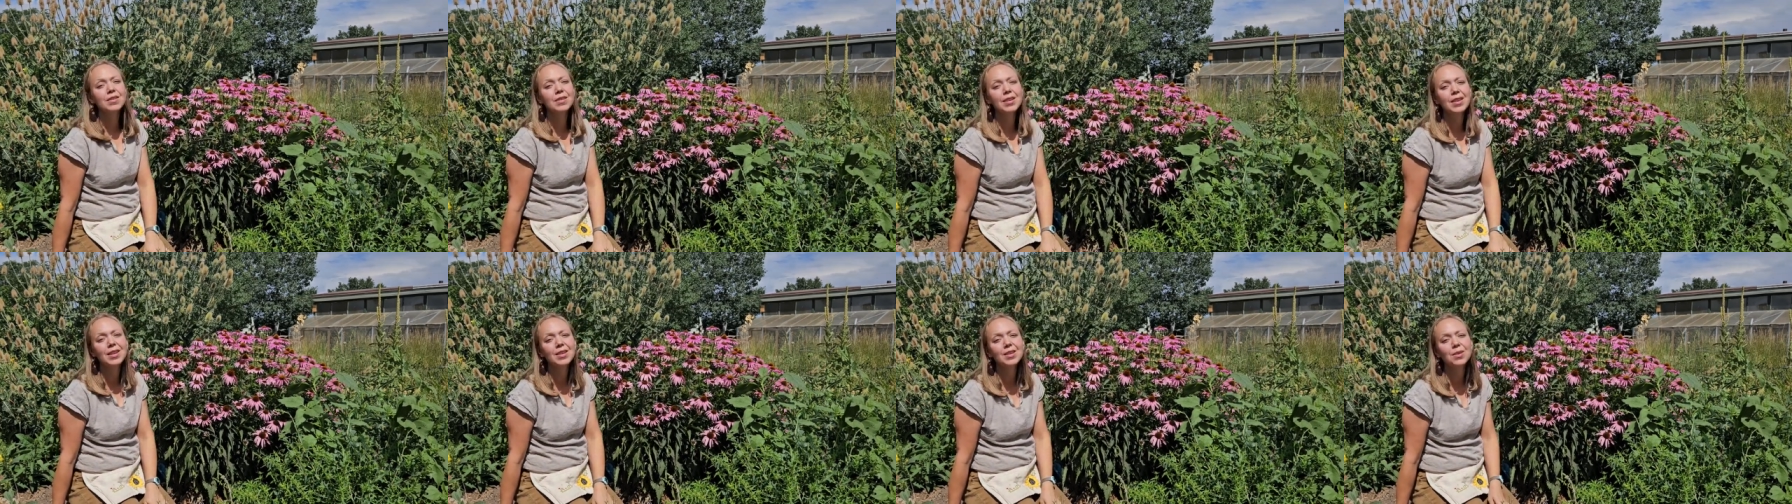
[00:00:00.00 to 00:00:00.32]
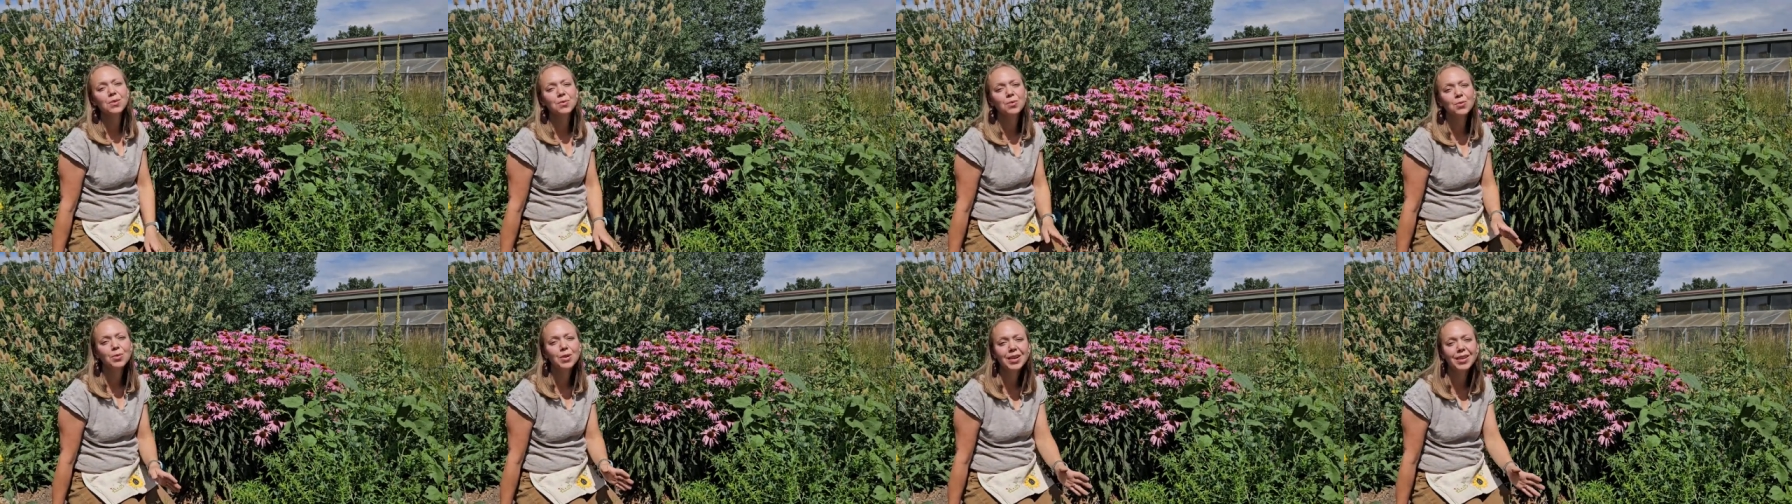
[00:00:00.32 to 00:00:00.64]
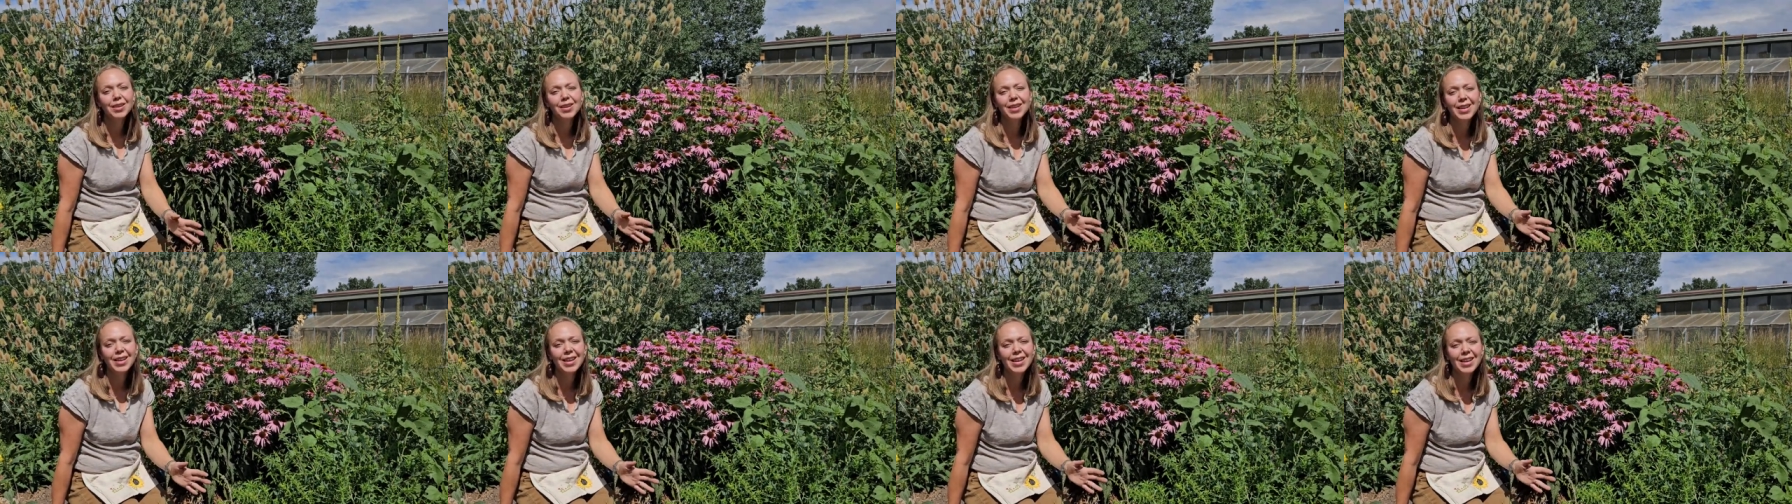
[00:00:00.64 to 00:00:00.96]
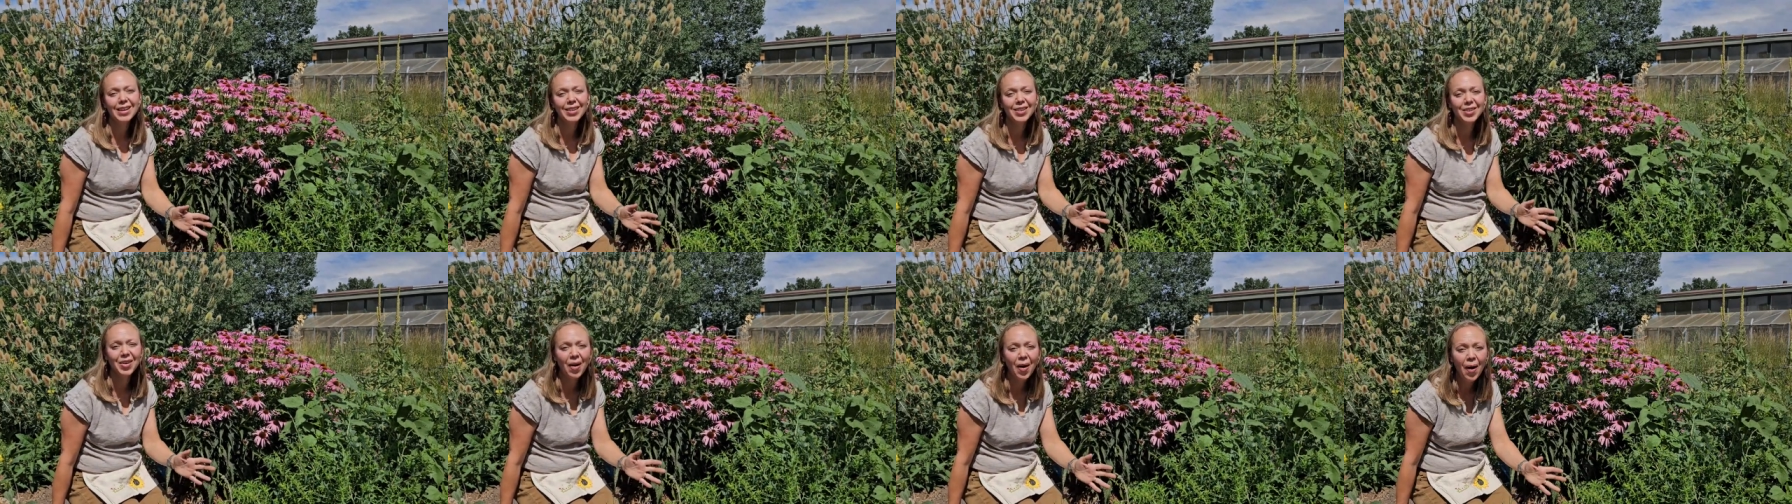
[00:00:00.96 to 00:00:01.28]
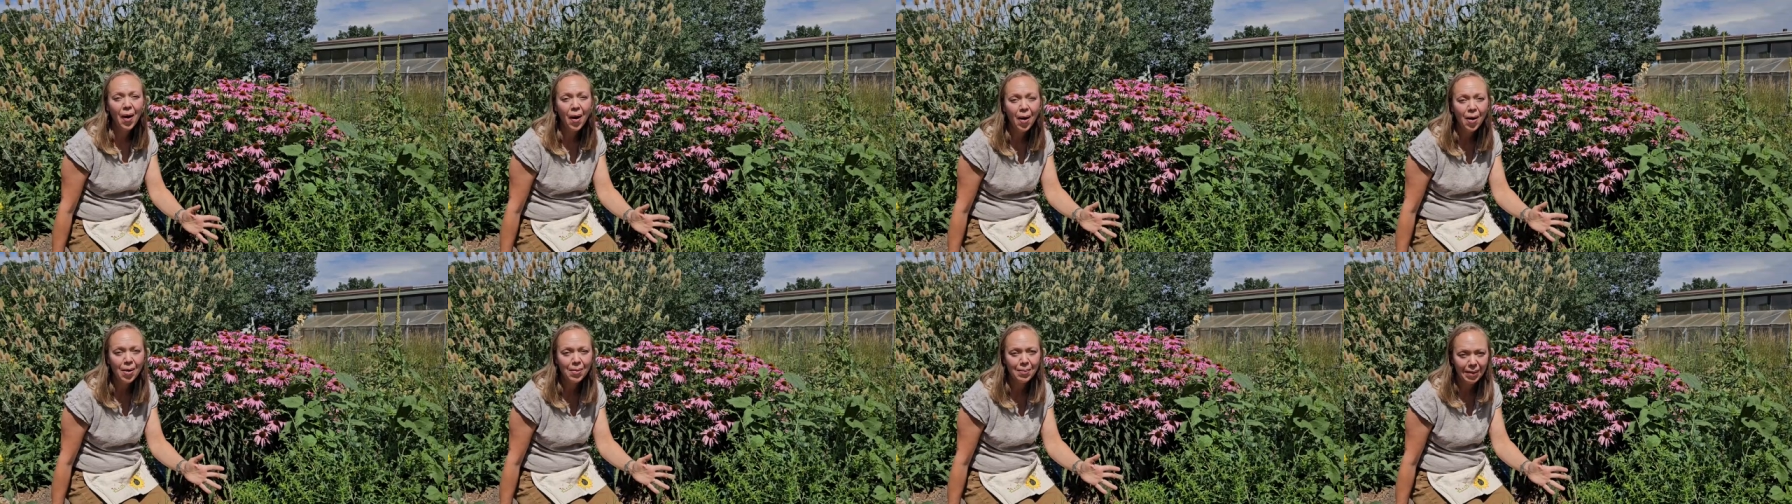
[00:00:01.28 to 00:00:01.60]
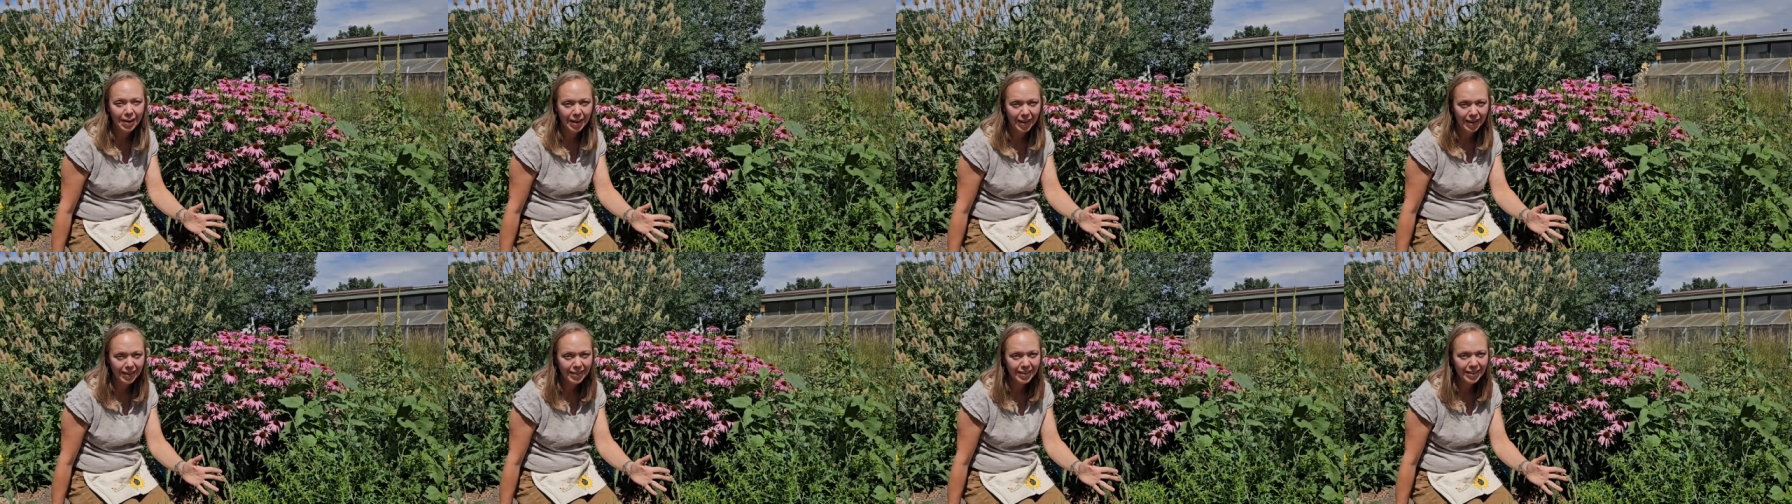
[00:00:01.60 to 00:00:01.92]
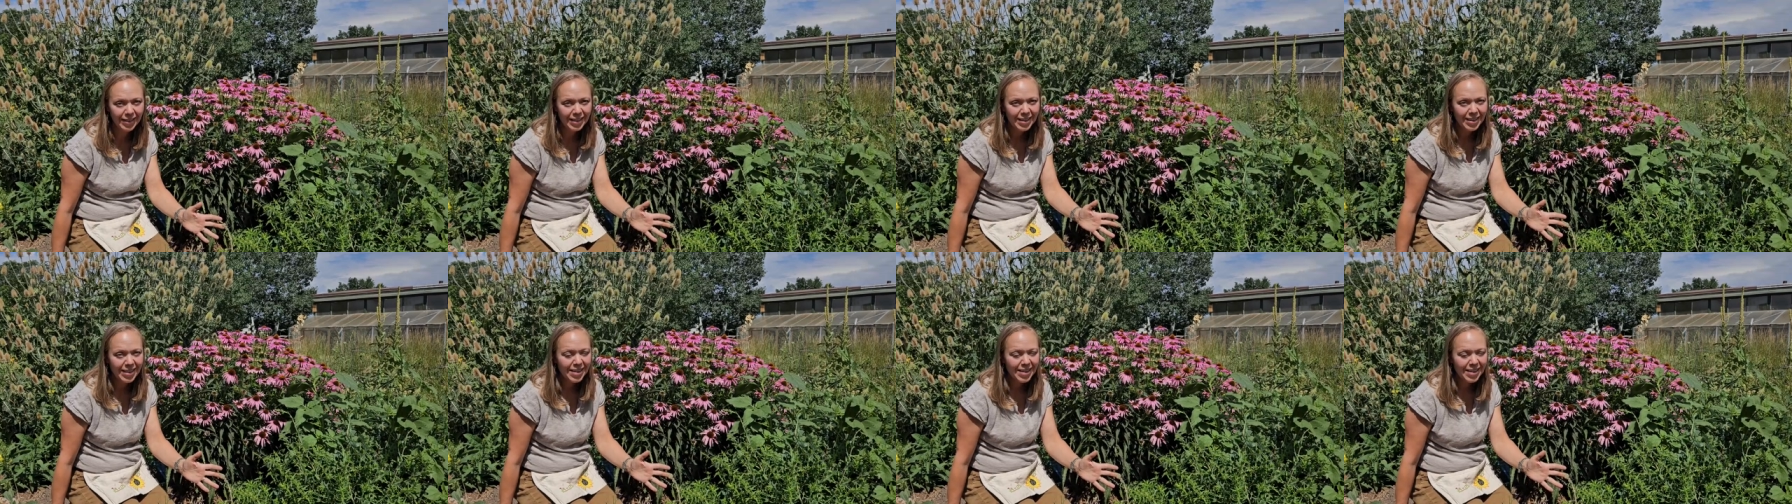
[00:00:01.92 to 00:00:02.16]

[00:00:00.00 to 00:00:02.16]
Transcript: is a really common